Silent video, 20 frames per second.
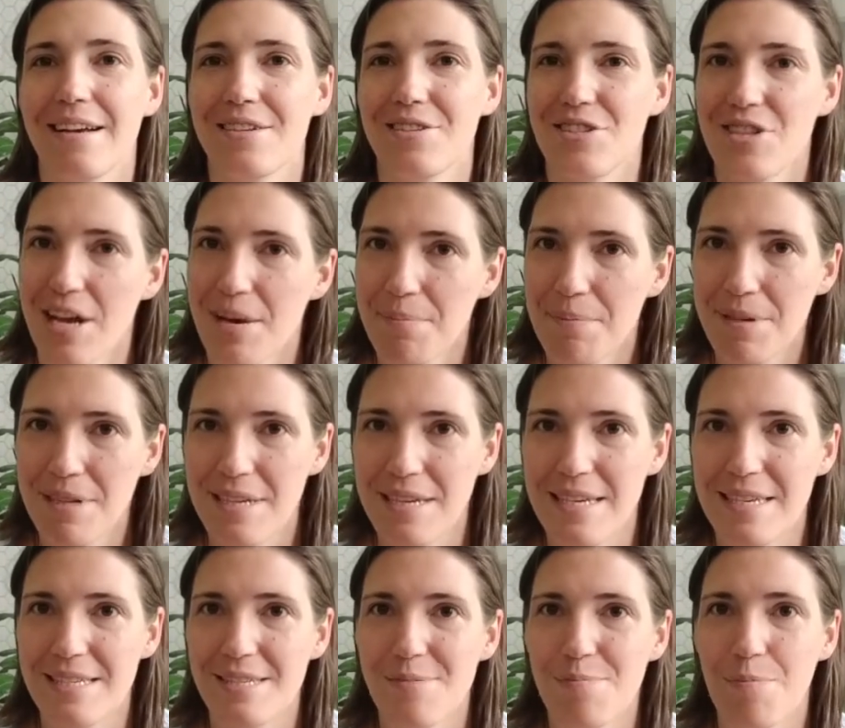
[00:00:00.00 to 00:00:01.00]

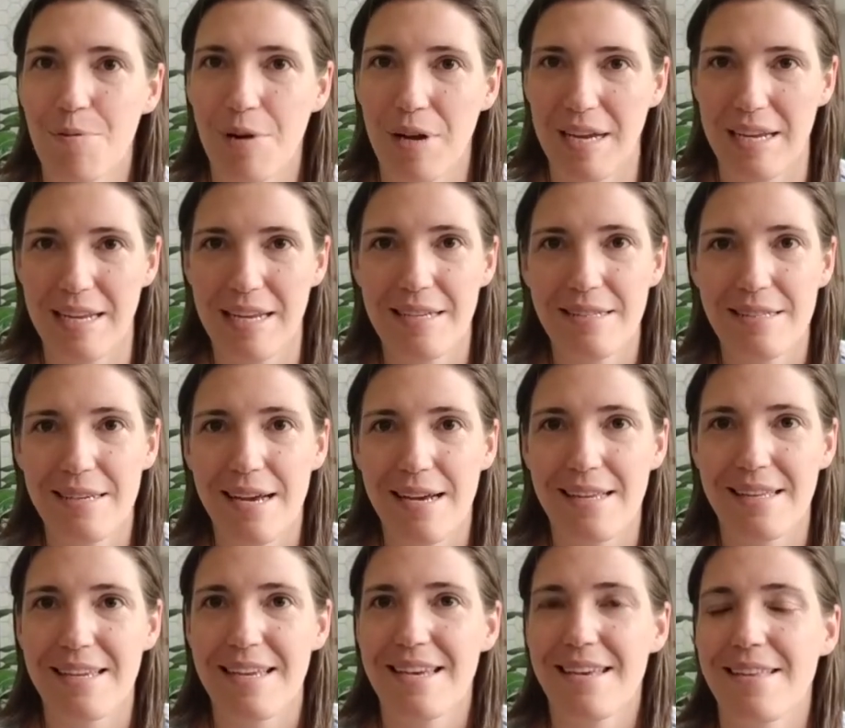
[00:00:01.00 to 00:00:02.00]
Japanese braiding
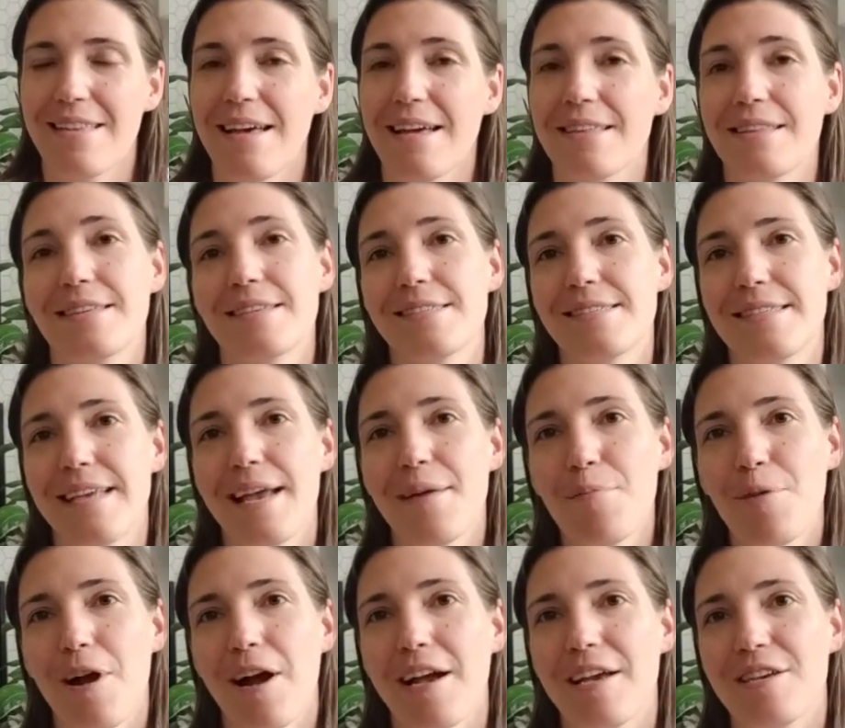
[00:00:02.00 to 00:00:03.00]
technique that the
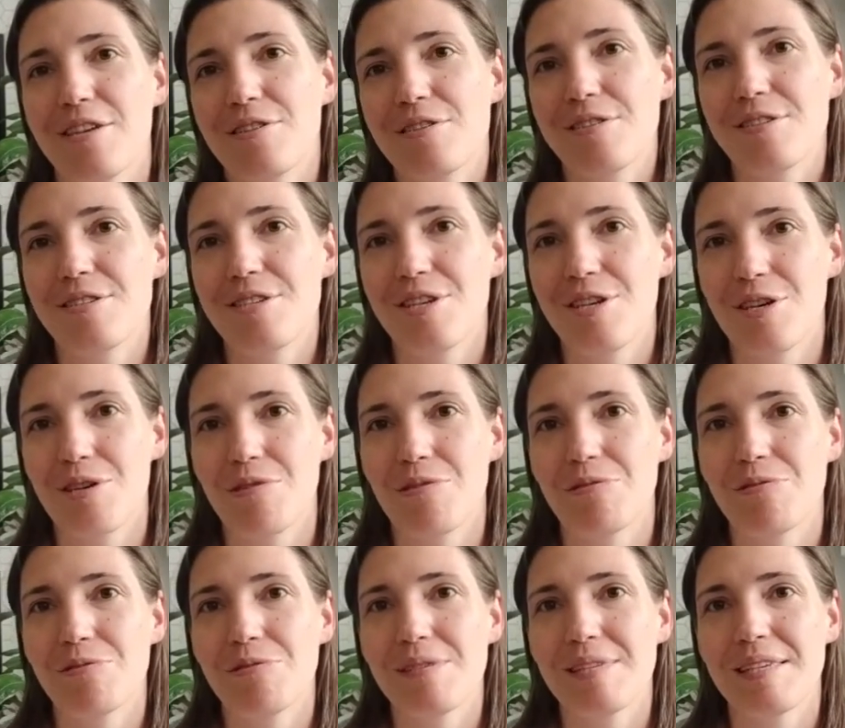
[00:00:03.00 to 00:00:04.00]
samurai used to
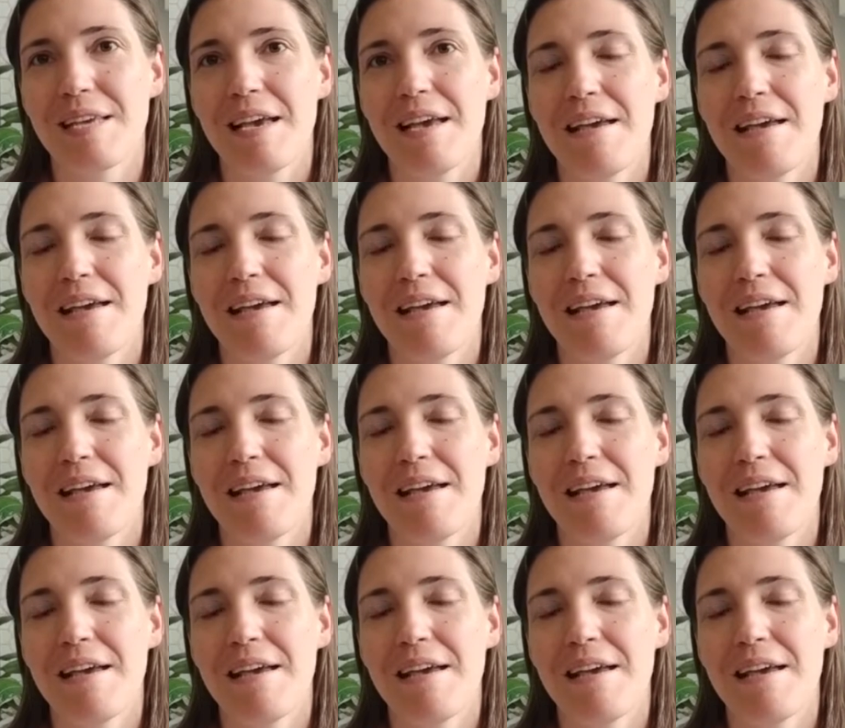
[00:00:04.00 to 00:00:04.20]
use